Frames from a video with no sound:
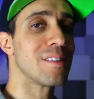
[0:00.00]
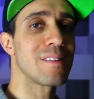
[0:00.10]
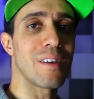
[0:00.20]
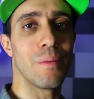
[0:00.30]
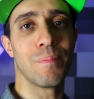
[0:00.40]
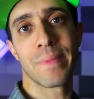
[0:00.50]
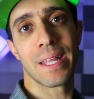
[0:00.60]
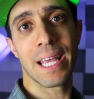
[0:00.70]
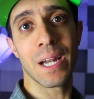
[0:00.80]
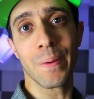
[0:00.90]
So,
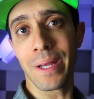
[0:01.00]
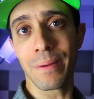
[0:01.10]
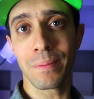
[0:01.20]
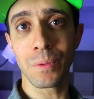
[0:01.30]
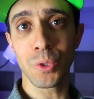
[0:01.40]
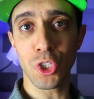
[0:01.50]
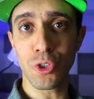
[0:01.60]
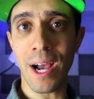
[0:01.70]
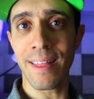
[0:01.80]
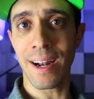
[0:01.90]
anyway, maybe we should
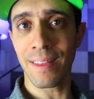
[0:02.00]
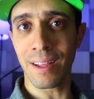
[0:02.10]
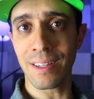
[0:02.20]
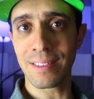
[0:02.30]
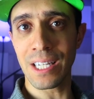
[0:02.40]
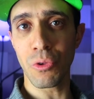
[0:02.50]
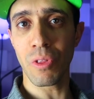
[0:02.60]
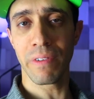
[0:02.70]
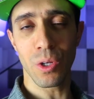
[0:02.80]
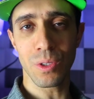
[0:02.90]
try that and then continue
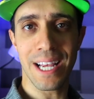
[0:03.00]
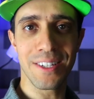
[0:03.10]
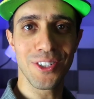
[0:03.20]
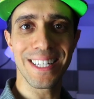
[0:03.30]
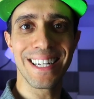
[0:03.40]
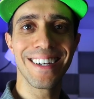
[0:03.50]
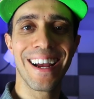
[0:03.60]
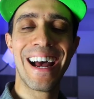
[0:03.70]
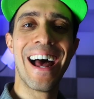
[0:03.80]
the video 10 years later.